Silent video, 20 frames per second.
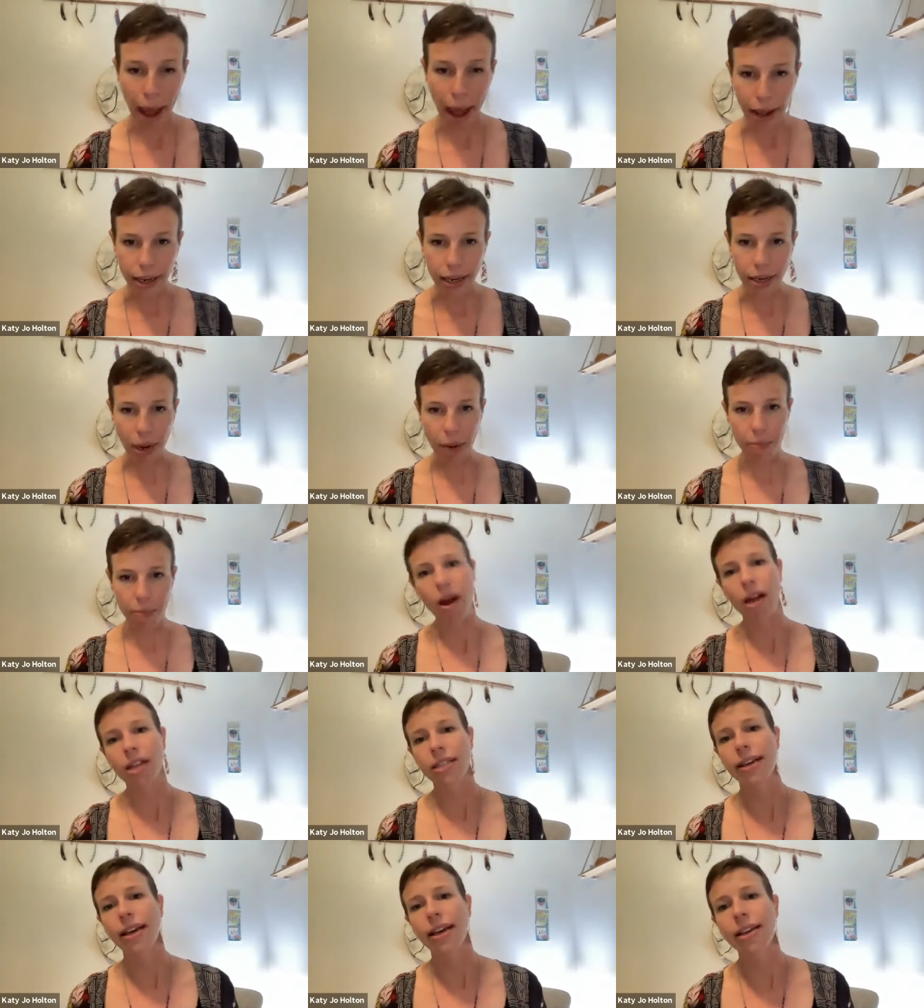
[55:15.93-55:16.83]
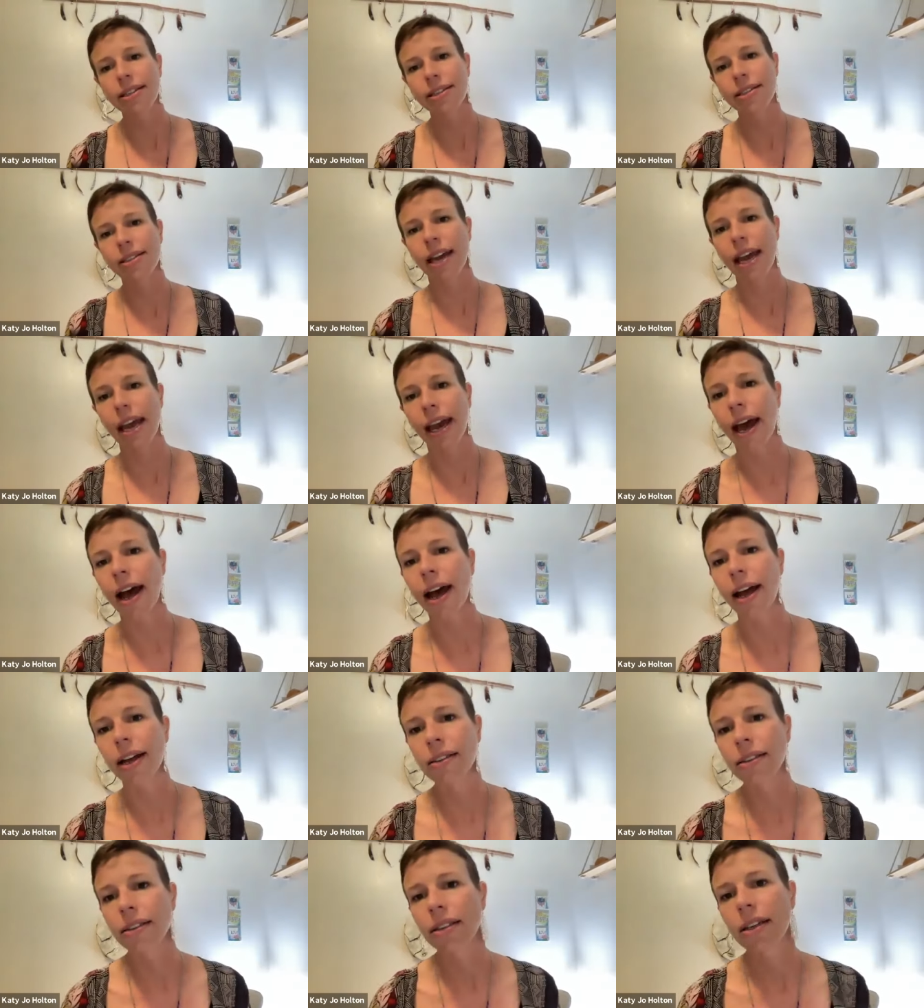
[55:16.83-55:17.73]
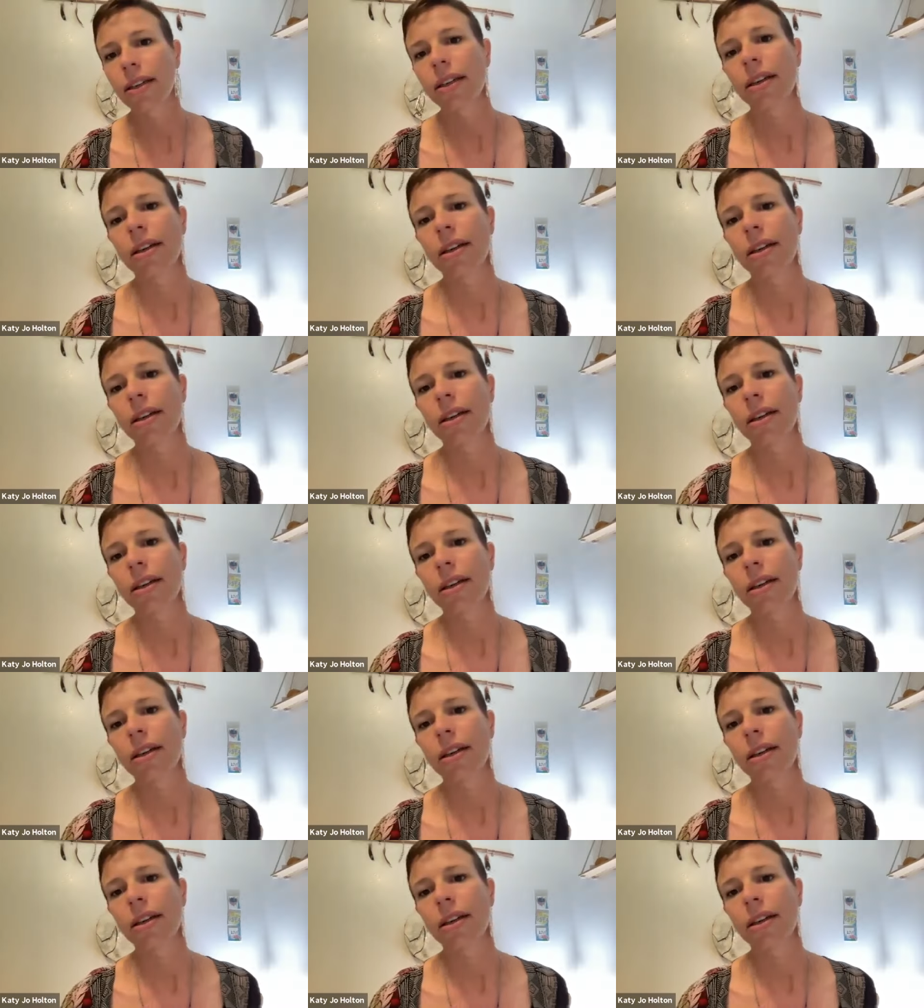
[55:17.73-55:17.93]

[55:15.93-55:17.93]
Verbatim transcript: at in my process and,